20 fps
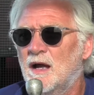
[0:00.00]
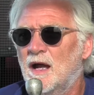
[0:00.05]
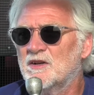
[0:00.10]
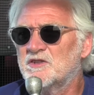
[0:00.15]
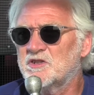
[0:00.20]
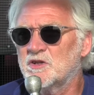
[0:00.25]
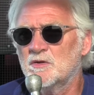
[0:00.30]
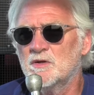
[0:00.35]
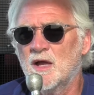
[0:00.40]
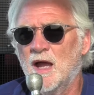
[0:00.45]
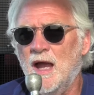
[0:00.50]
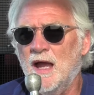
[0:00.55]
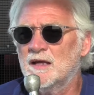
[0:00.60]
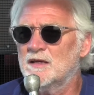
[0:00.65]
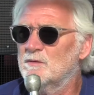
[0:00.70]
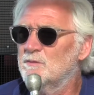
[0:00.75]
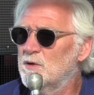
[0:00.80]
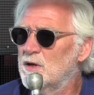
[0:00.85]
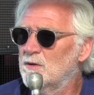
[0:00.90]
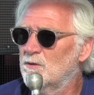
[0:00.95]
And so you
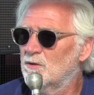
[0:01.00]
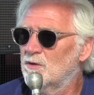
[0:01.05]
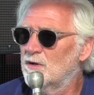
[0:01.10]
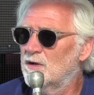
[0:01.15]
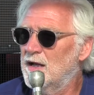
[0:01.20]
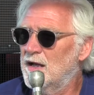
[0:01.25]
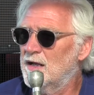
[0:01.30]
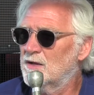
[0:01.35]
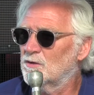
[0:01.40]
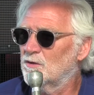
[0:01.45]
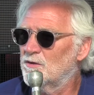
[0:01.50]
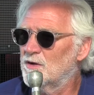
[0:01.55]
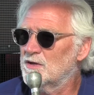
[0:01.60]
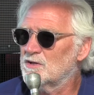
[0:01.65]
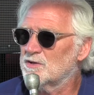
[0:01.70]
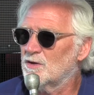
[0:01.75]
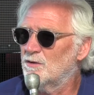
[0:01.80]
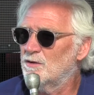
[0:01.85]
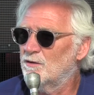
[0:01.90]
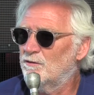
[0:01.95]
had to be able to handle
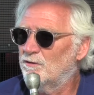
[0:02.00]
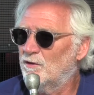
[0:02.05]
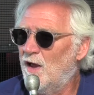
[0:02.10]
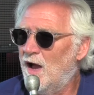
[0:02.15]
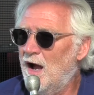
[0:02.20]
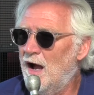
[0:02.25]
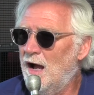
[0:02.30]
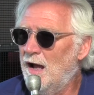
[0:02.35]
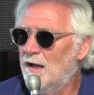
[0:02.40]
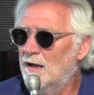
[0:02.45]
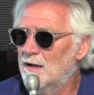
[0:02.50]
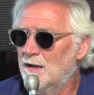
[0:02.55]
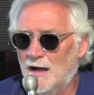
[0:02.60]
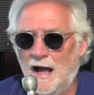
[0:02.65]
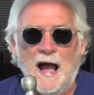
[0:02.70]
things on the fly.